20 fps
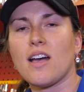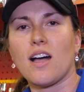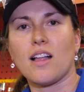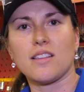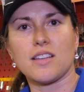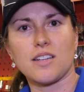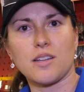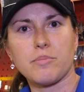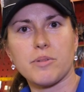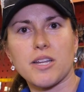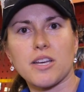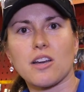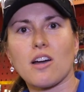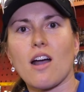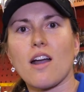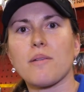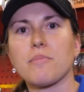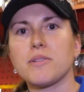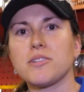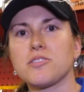a little bit of
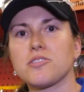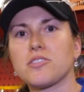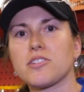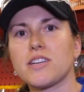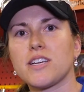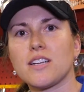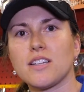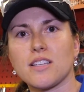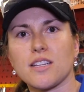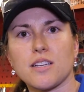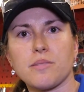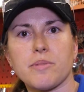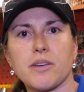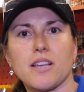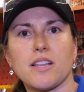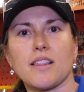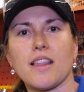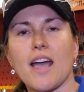carpentry, a little bit of